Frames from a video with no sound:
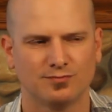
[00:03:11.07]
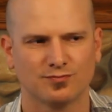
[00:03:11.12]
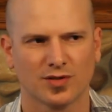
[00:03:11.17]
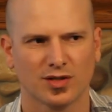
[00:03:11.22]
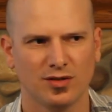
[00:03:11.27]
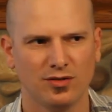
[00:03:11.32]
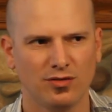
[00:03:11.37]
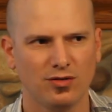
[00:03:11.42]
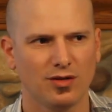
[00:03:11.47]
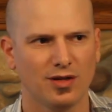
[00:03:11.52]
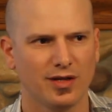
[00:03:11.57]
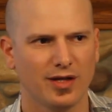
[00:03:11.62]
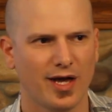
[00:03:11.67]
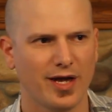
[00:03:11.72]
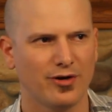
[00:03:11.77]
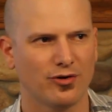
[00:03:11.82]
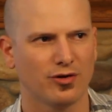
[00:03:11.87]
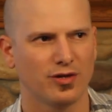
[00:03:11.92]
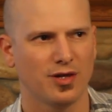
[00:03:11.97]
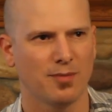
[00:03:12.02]
A little
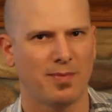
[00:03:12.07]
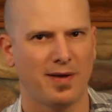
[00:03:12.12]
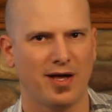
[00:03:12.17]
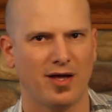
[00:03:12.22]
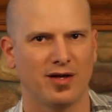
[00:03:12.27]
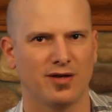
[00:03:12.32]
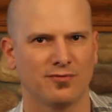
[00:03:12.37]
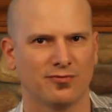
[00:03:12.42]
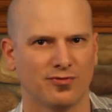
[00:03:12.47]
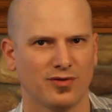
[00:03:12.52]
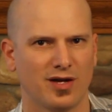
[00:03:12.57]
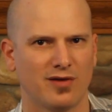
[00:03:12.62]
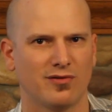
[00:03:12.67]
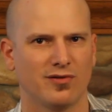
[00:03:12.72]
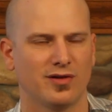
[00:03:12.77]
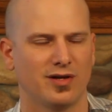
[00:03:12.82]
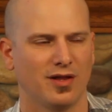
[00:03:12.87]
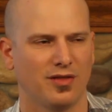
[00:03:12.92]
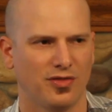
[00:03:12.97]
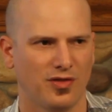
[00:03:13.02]
lighter on the palate and flavor
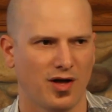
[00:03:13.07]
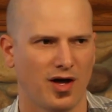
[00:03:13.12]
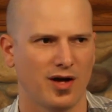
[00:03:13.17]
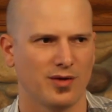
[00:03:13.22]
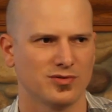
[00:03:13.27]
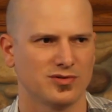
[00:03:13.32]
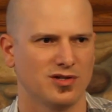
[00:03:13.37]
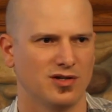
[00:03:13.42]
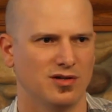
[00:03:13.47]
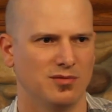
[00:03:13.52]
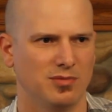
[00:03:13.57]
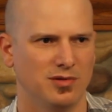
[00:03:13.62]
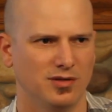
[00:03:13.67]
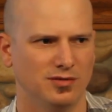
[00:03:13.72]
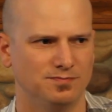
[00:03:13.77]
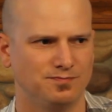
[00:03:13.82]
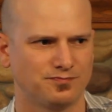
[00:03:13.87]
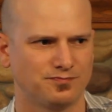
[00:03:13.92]
than I thought it was going to be.